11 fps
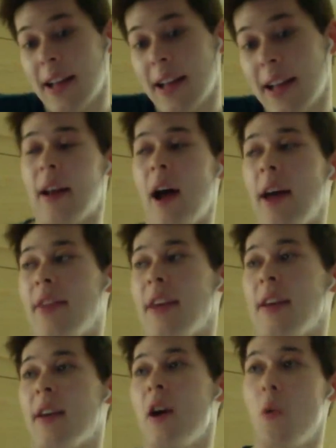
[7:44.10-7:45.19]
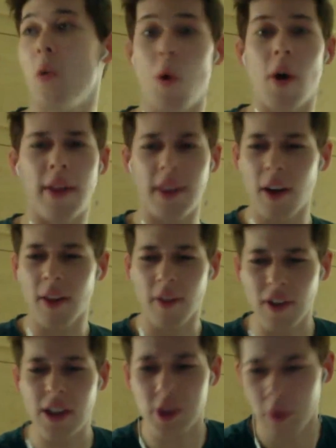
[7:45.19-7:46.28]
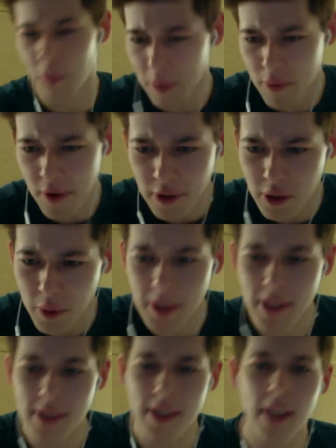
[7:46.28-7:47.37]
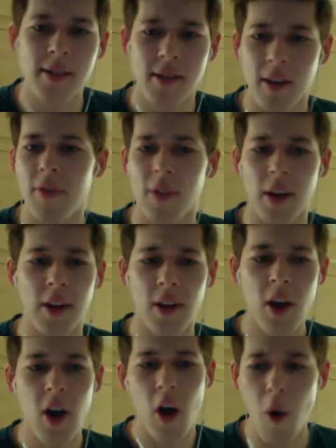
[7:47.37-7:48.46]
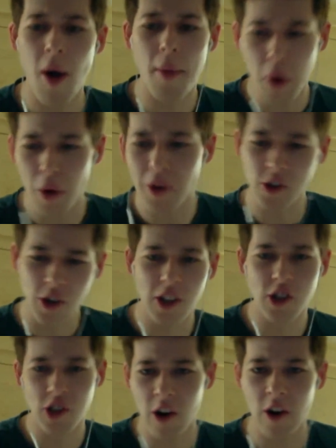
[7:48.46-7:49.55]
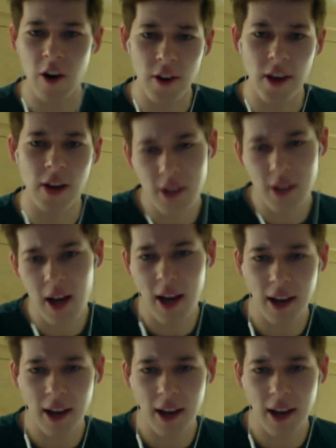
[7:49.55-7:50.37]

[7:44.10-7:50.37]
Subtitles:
And I think on the feeds in previous weeks he said stuff like, oh, I'm known as jealous Jared on the outside.